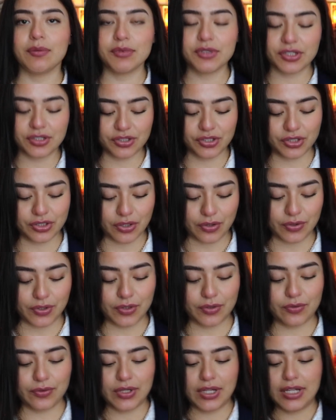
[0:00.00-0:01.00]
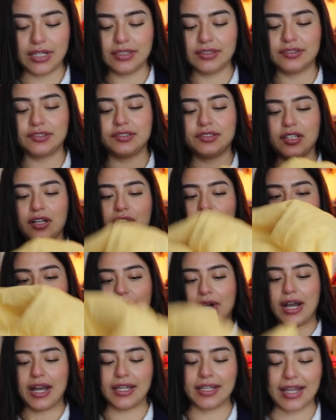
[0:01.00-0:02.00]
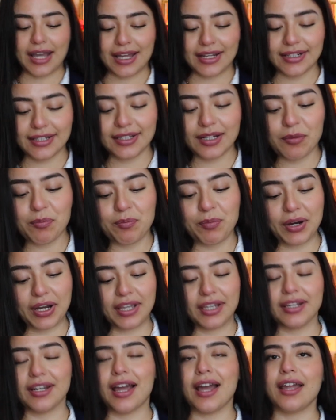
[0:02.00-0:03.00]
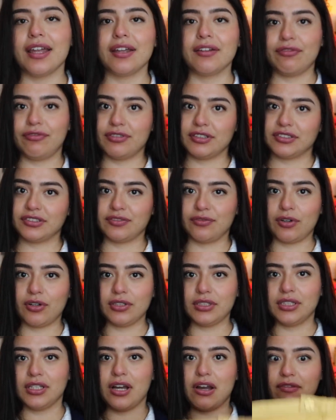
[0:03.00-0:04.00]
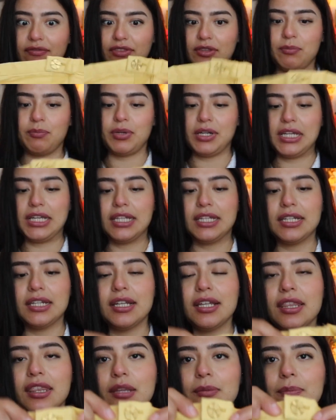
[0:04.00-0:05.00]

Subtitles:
me just show you. So I added a button. I first of all love the button. The